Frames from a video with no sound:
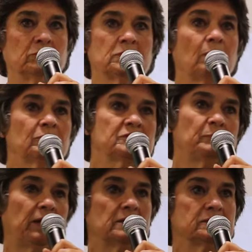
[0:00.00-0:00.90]
double
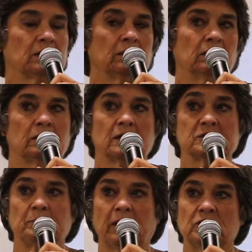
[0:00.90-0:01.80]
space and the
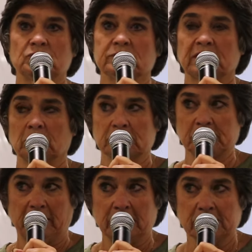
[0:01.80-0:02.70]
next page single
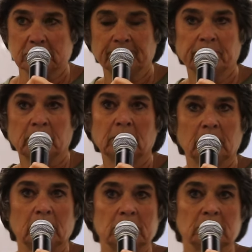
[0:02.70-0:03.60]
space.
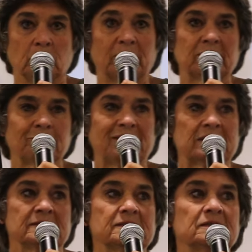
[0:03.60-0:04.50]
You want to be
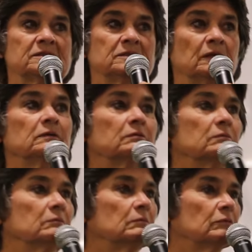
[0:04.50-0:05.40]
consistent
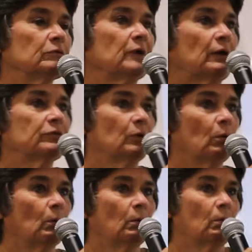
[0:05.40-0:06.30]
throughout the
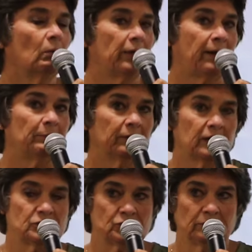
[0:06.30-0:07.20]
whole
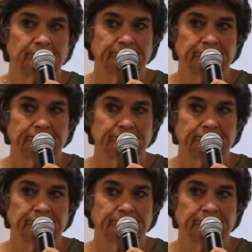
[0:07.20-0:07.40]
application.